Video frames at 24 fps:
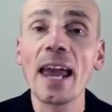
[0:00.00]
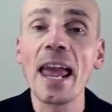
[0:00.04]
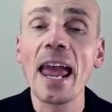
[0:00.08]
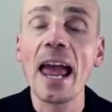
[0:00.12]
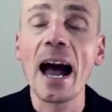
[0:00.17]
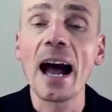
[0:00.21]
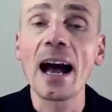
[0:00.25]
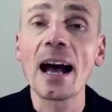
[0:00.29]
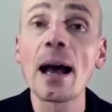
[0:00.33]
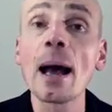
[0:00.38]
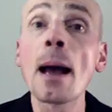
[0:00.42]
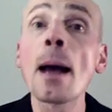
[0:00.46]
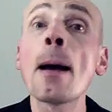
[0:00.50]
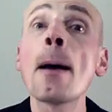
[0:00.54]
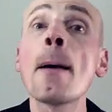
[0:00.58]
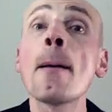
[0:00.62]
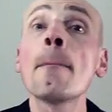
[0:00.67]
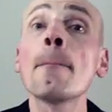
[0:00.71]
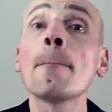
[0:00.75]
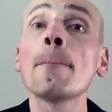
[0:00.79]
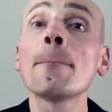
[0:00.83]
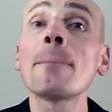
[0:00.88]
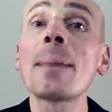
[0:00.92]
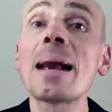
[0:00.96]
care
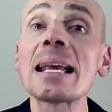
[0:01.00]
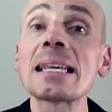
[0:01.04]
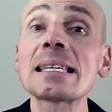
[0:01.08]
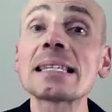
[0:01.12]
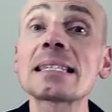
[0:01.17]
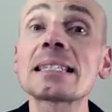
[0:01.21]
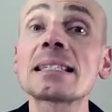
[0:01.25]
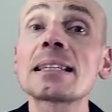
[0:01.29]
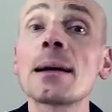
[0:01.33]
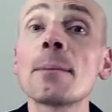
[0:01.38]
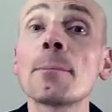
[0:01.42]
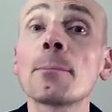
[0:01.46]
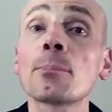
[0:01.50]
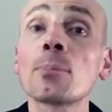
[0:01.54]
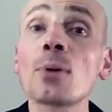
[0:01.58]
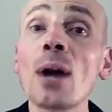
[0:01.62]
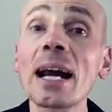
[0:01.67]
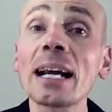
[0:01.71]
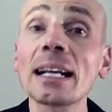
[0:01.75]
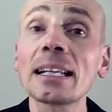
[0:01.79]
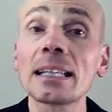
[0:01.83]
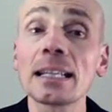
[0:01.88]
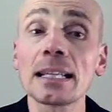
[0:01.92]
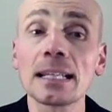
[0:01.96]
best
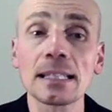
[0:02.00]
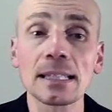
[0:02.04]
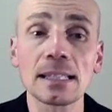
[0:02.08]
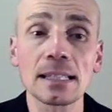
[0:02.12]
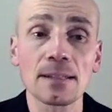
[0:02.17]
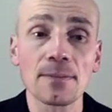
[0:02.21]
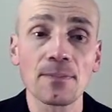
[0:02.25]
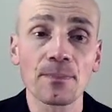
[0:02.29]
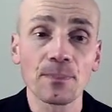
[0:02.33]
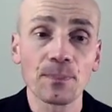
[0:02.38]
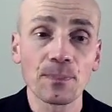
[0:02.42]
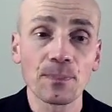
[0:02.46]
practice.